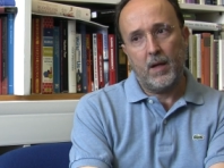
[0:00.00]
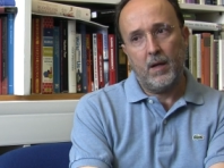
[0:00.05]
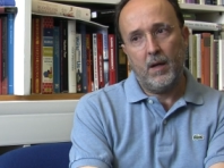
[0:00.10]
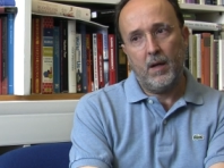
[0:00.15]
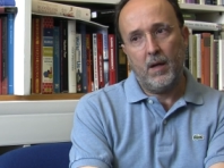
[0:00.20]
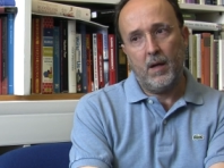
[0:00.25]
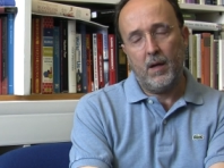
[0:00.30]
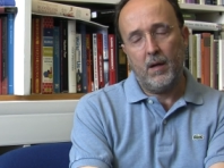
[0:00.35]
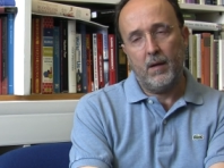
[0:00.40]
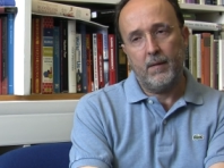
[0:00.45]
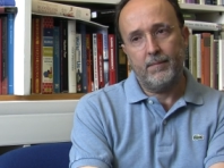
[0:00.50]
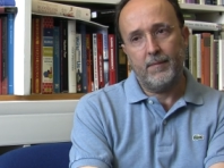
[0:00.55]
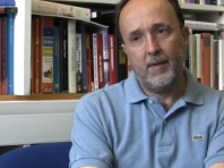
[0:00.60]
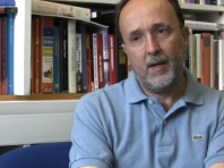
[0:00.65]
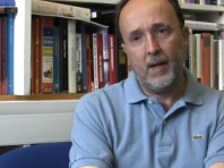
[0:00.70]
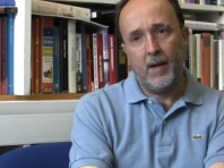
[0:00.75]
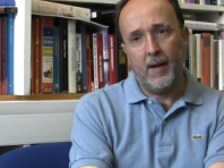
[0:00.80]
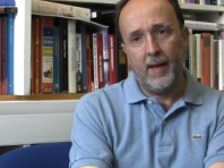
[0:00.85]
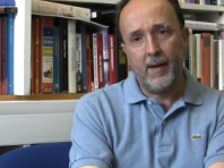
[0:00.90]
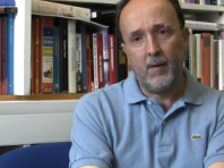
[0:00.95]
uh,
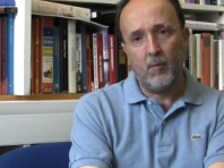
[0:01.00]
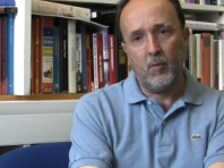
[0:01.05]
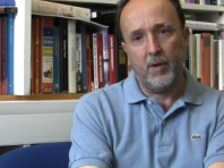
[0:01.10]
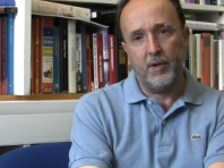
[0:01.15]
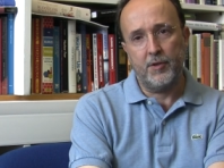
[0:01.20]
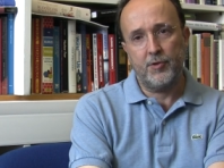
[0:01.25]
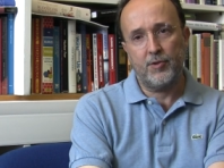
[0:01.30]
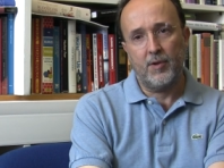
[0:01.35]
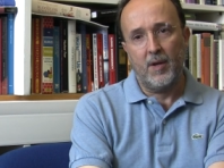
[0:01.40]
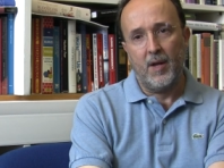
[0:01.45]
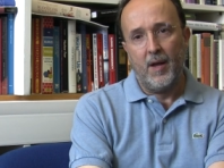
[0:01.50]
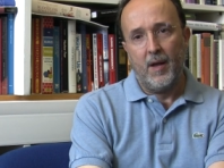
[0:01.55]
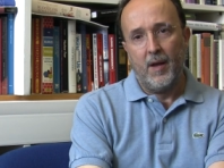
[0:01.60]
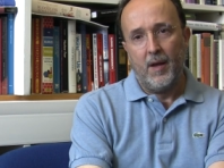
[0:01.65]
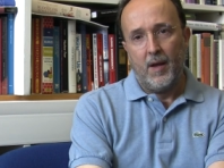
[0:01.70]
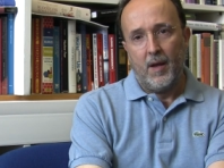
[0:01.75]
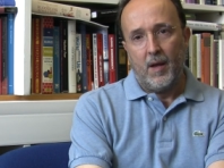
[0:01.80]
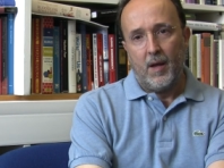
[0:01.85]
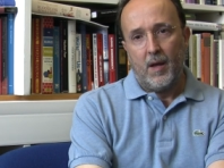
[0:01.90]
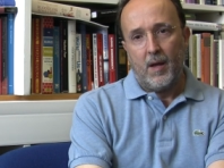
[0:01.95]
a language
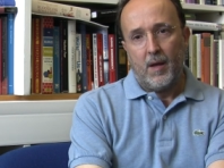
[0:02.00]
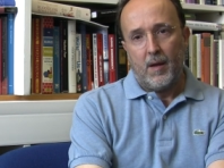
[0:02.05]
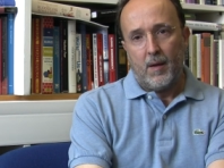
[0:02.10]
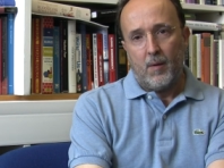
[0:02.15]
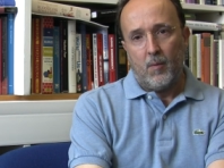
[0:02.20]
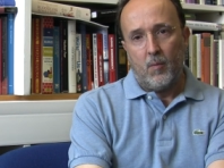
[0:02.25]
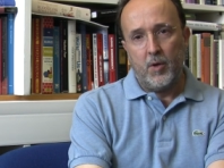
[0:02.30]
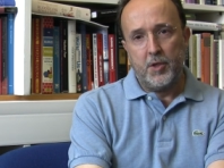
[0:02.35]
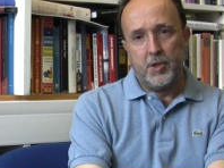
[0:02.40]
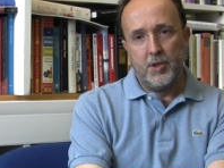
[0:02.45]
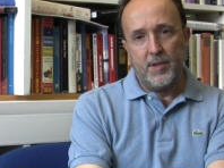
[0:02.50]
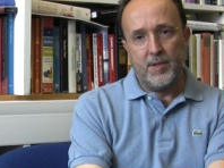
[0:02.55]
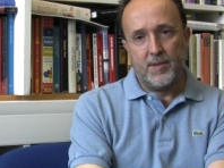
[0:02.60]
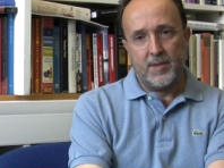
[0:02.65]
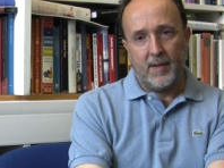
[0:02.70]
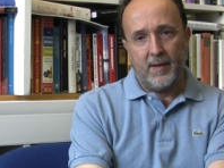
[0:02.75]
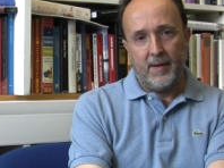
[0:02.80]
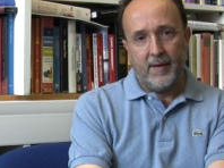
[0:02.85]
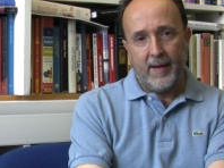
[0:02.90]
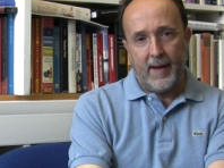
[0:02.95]
which is
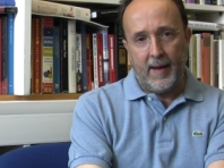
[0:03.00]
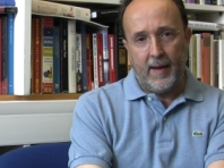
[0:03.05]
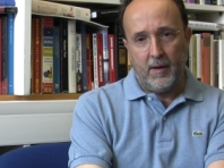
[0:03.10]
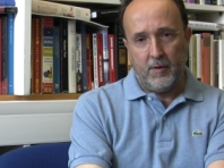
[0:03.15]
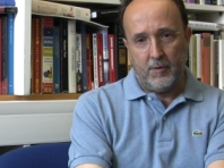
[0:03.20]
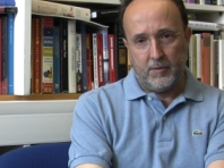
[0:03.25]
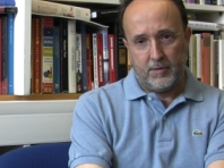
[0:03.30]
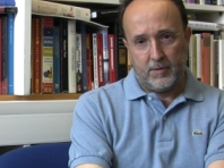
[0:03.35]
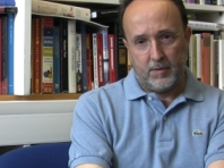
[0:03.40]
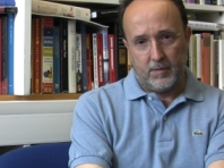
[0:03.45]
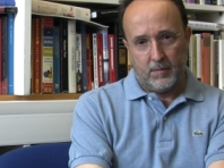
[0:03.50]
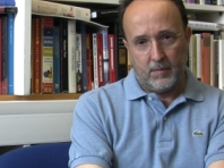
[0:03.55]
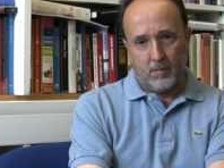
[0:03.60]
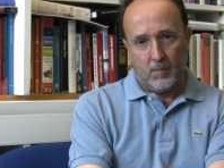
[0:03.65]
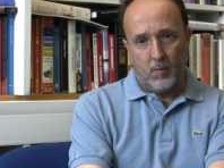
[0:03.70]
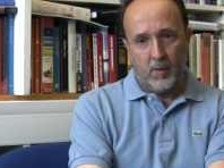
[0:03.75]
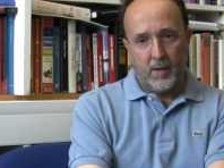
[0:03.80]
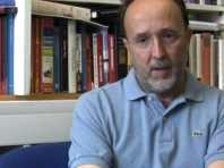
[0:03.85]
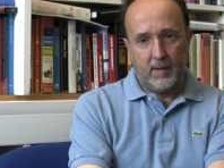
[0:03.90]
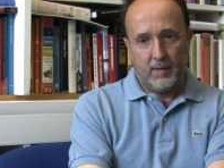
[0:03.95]
endowed
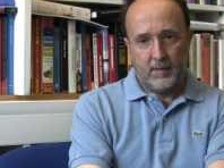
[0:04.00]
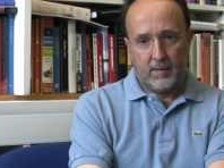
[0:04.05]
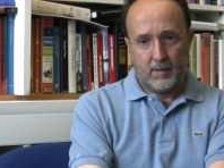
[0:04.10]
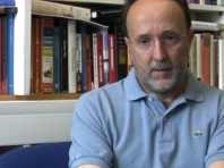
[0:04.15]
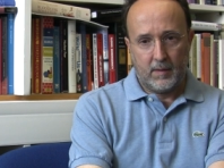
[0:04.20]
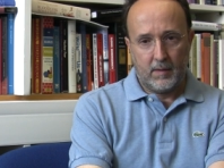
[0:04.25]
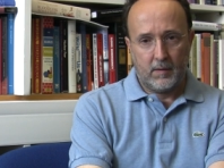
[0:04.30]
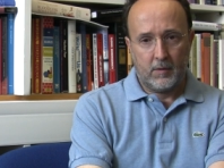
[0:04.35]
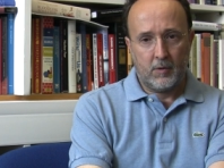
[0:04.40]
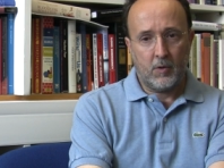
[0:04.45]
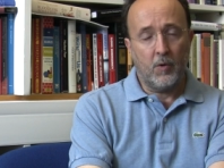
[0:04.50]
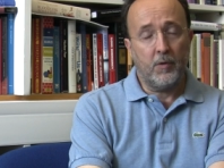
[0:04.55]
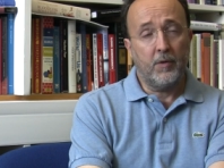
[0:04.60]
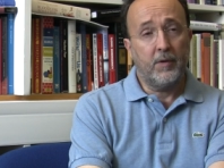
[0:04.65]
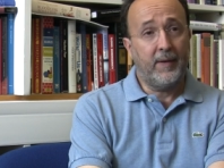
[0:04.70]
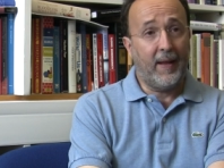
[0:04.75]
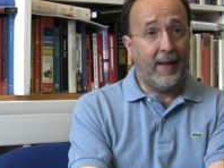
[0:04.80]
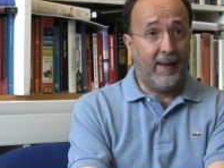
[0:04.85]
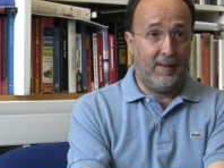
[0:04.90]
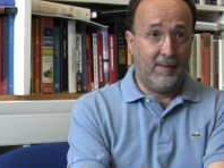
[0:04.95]
with
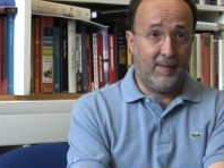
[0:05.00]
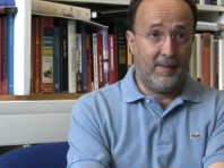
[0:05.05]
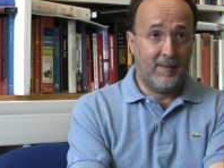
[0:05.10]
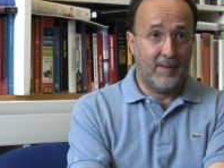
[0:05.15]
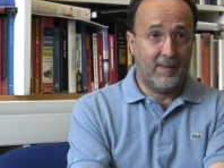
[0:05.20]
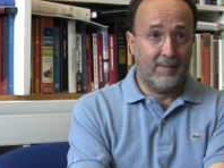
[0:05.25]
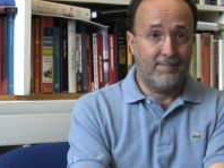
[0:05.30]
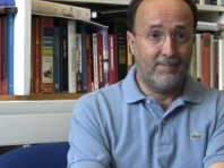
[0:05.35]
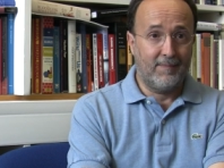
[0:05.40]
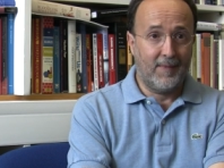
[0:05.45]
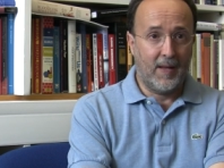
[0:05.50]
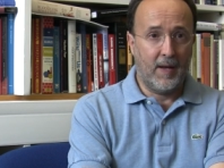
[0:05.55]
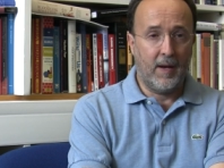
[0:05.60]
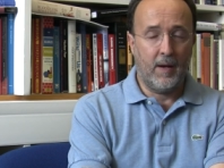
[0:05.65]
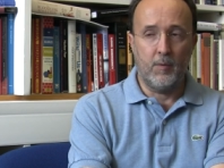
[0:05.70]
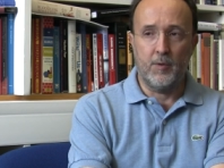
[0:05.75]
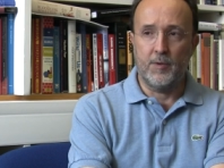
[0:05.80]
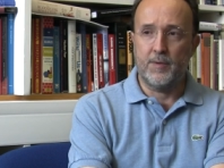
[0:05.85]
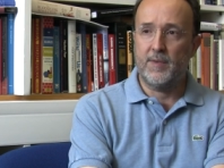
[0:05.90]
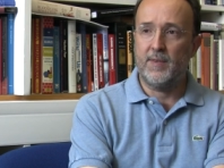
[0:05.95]
content, I
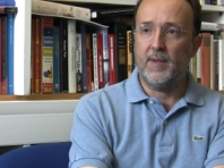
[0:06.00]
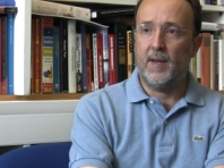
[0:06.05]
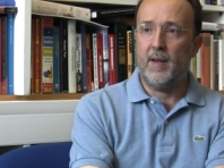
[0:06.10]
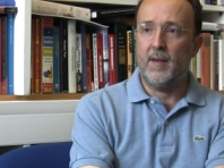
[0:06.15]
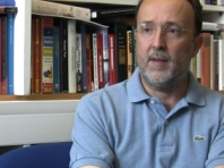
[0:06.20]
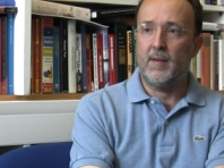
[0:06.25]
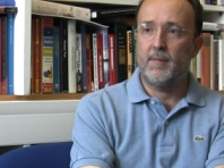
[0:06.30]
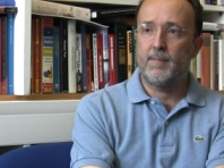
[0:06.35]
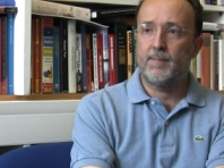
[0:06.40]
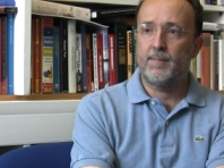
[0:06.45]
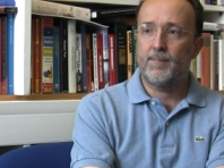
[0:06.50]
would say.